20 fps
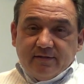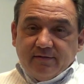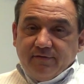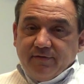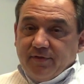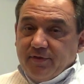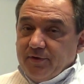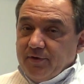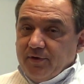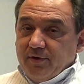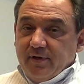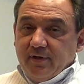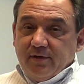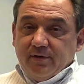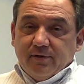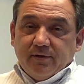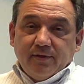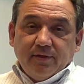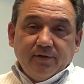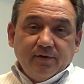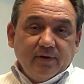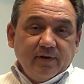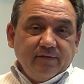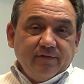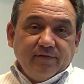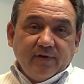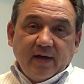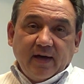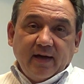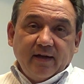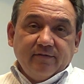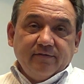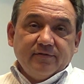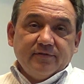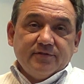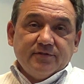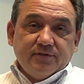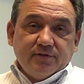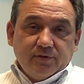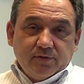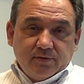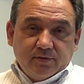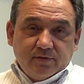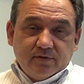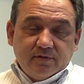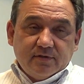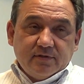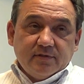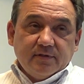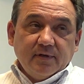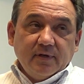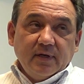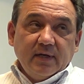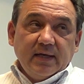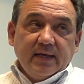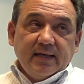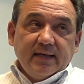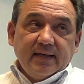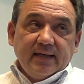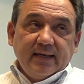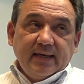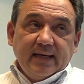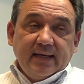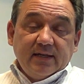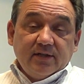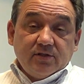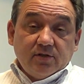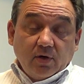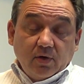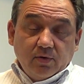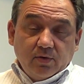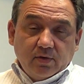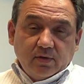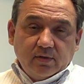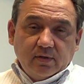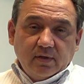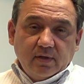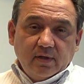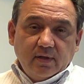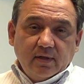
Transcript: of 30 or 35 students in total.